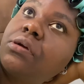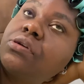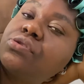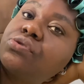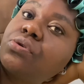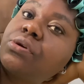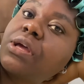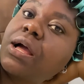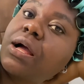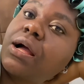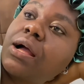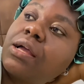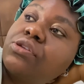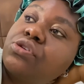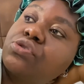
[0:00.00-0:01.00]
so yeah
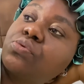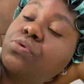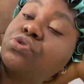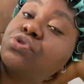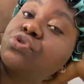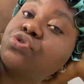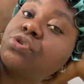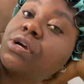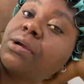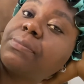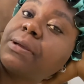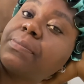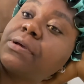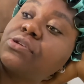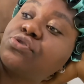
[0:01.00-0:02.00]
i just want to try
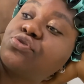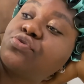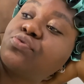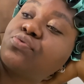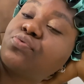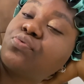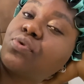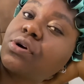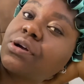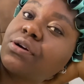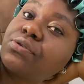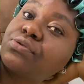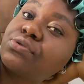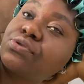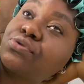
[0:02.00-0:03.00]
my best to work
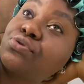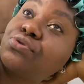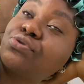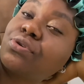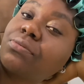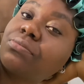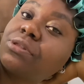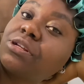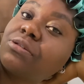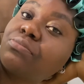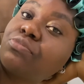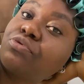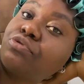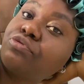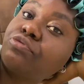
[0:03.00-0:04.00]
out do something
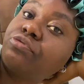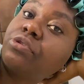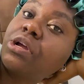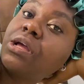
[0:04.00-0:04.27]
move